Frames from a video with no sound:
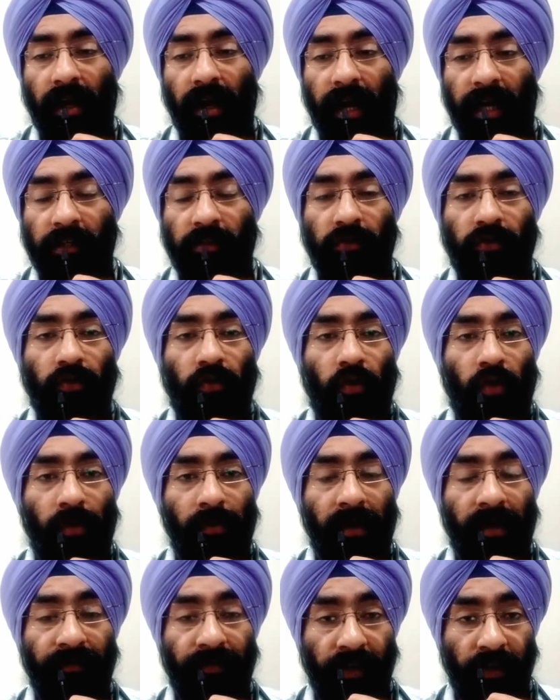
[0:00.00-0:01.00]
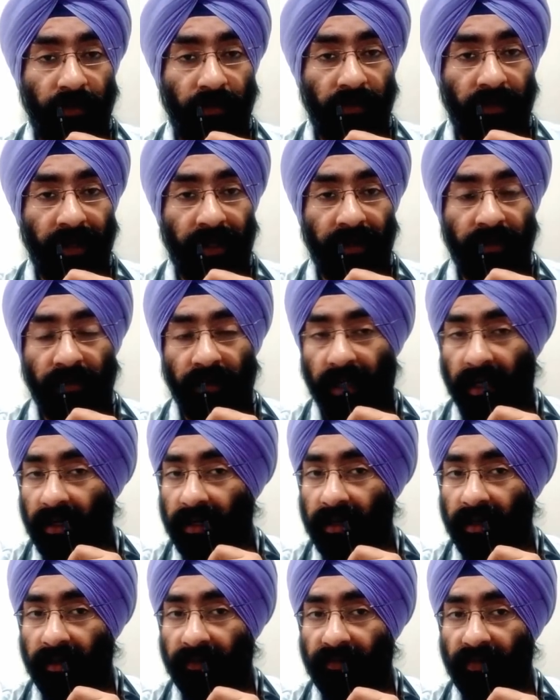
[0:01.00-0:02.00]
As you know, all my videos are
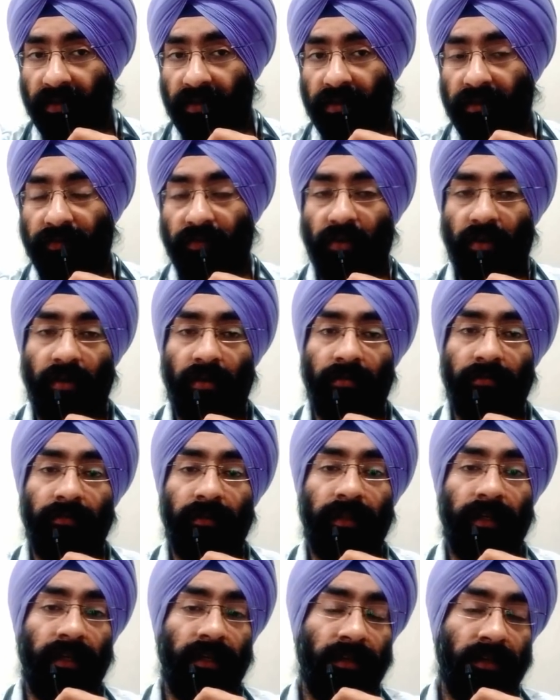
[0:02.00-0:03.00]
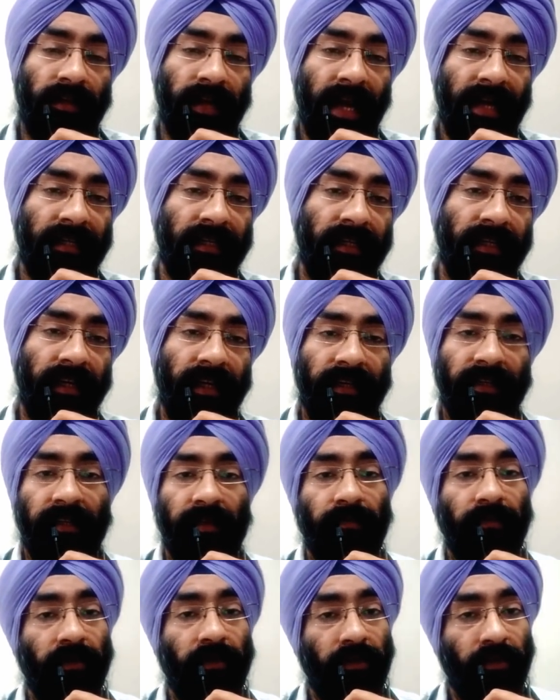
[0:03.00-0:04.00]
directly referenced from the internationally
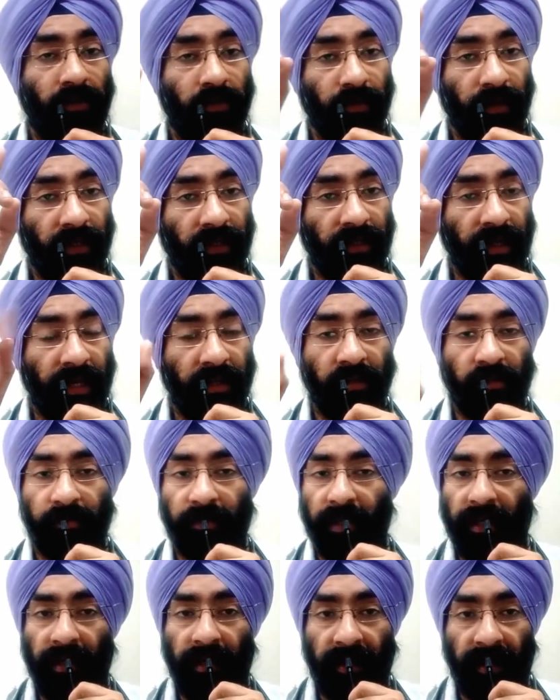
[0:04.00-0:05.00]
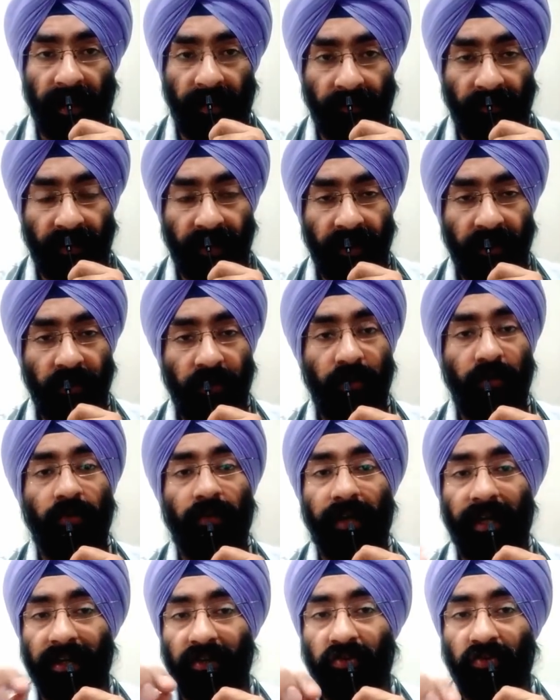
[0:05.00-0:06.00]
accepted US National Medical Library, so
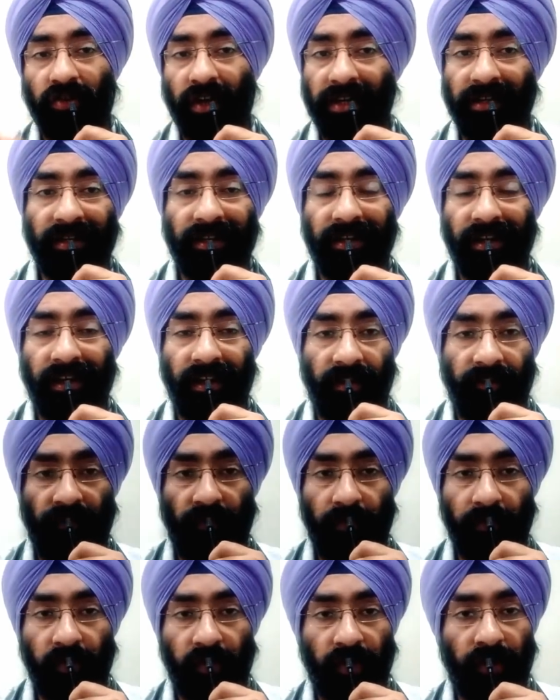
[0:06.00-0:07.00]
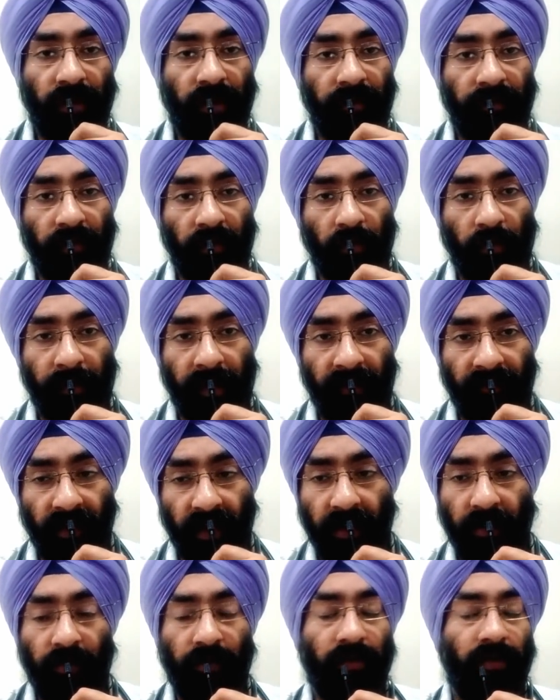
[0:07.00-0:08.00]
you can trust the information given on my
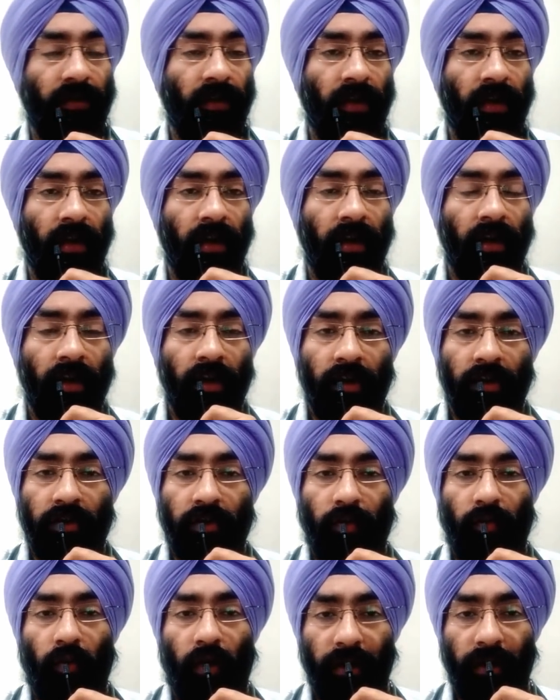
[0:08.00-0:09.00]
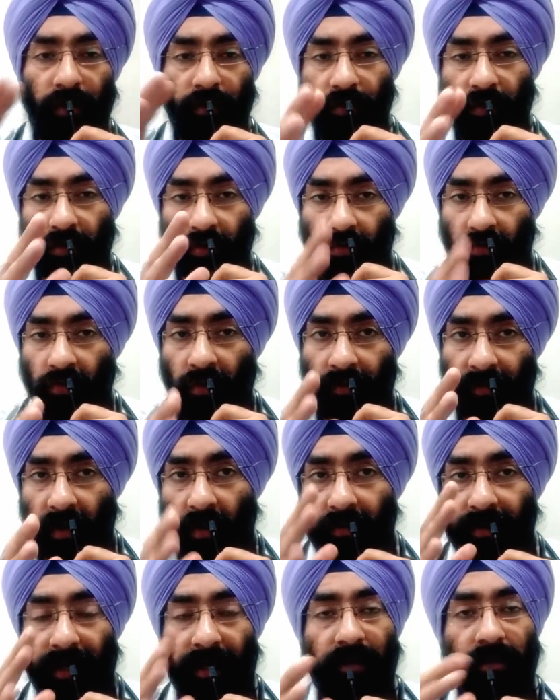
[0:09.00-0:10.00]
videos. So what do you know
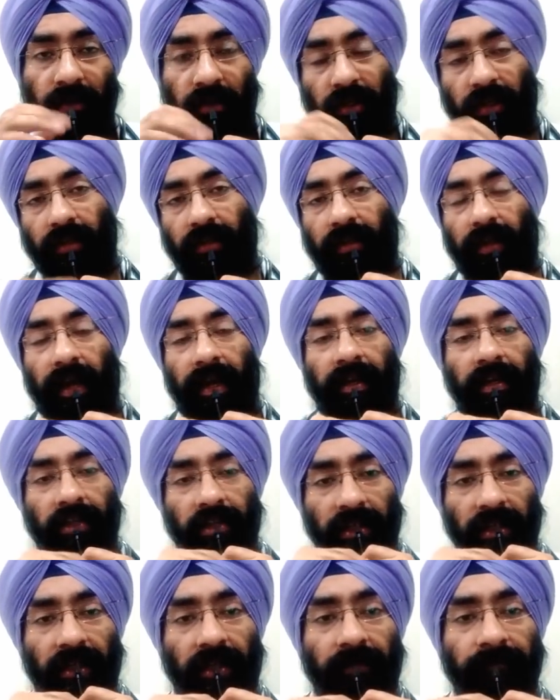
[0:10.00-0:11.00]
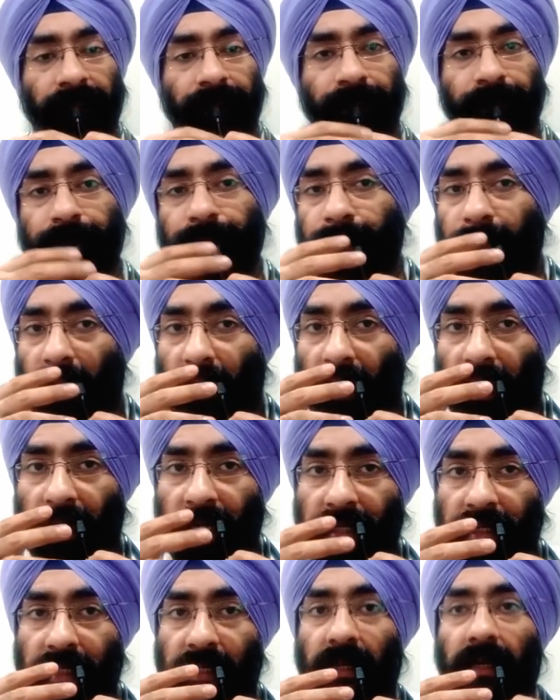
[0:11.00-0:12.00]
about allergies? Allergy
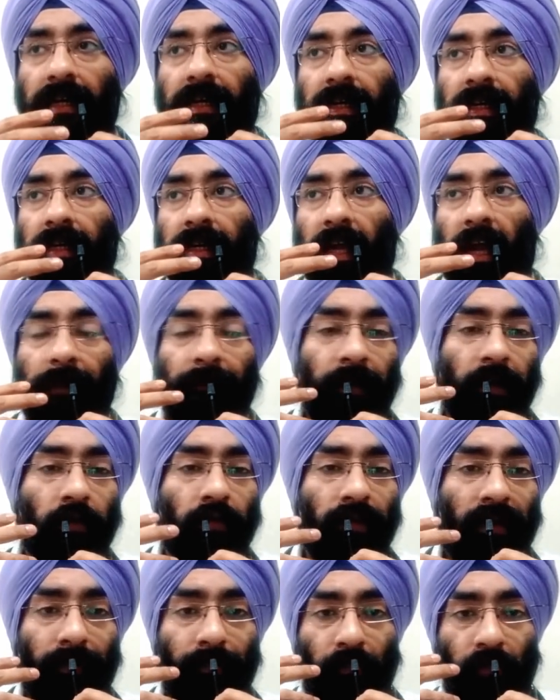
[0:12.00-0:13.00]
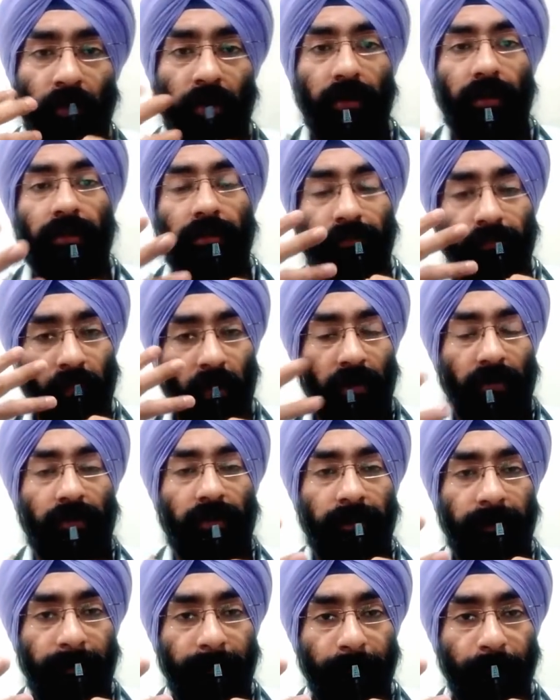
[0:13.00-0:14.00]
is an immune
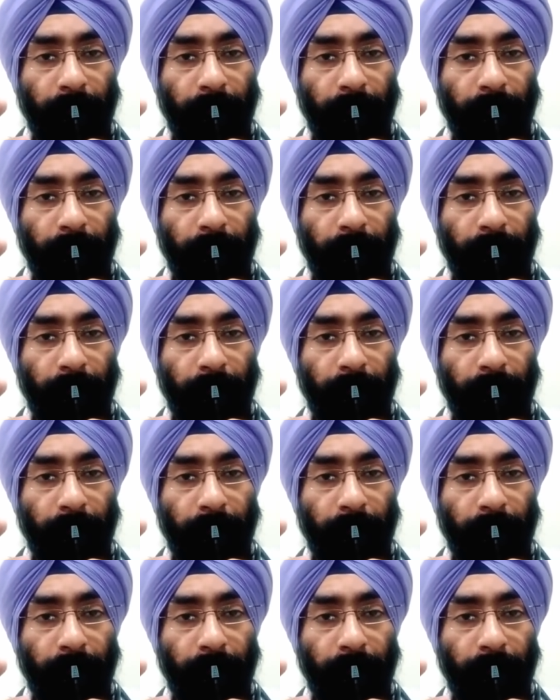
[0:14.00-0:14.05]
response.